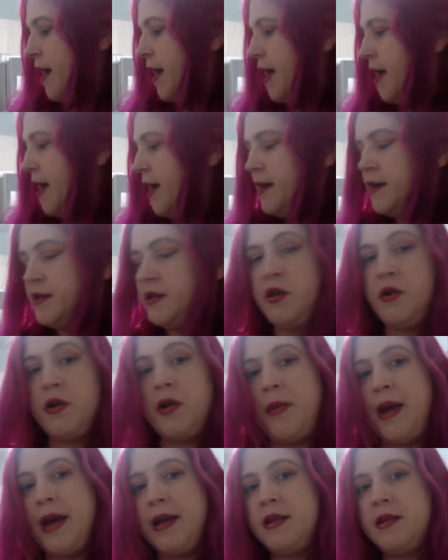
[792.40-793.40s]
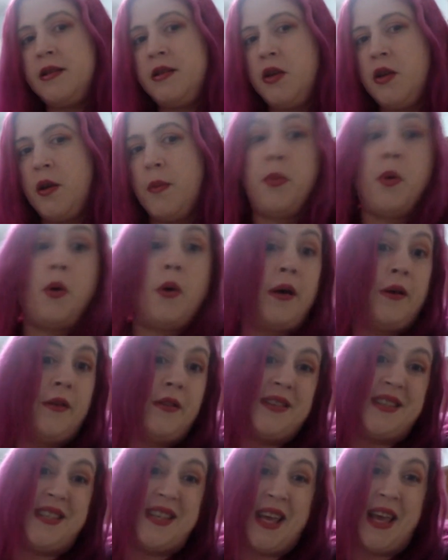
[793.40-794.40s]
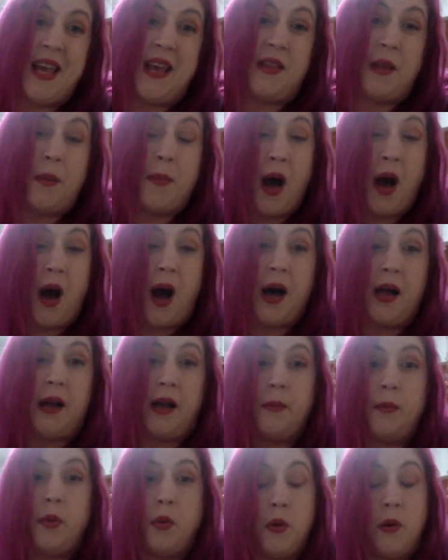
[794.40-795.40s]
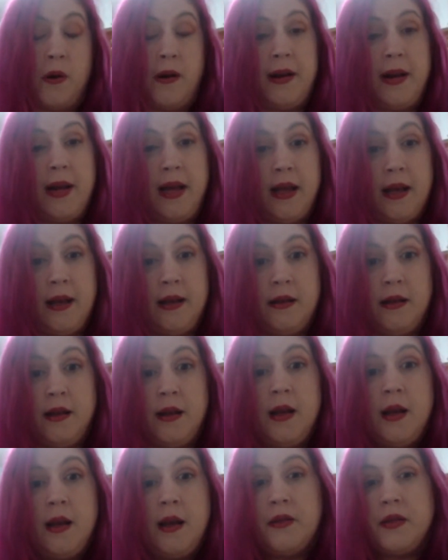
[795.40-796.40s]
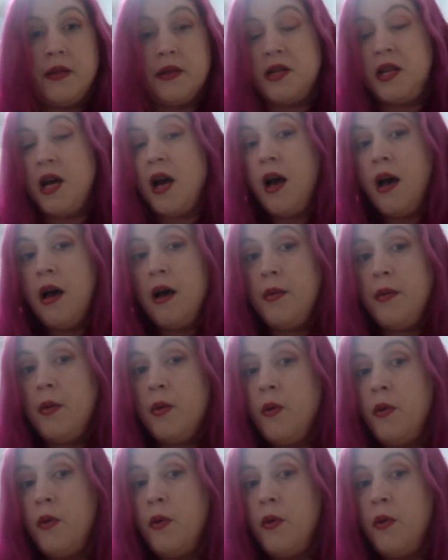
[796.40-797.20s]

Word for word: is you can make the you can boil the tea in the pot and pour it in the tub,